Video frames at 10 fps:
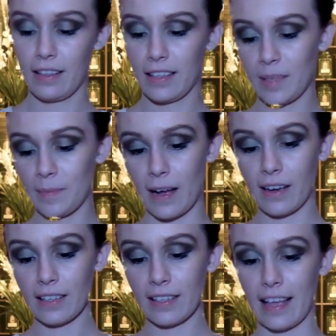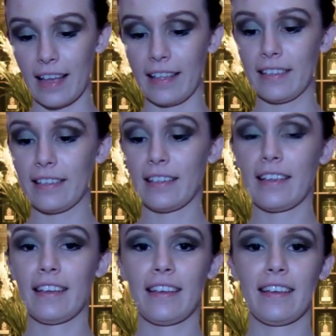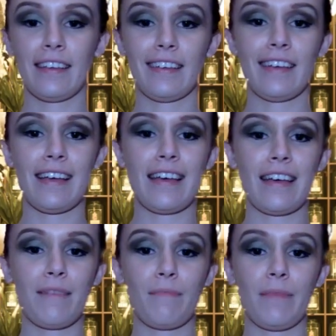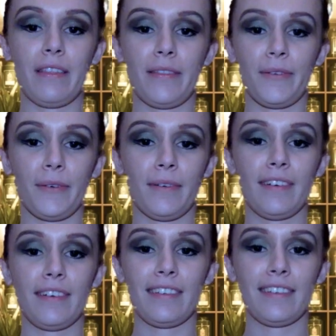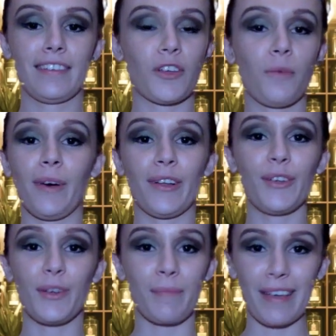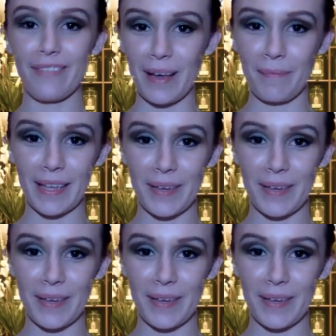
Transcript: This box has been through so much in my family.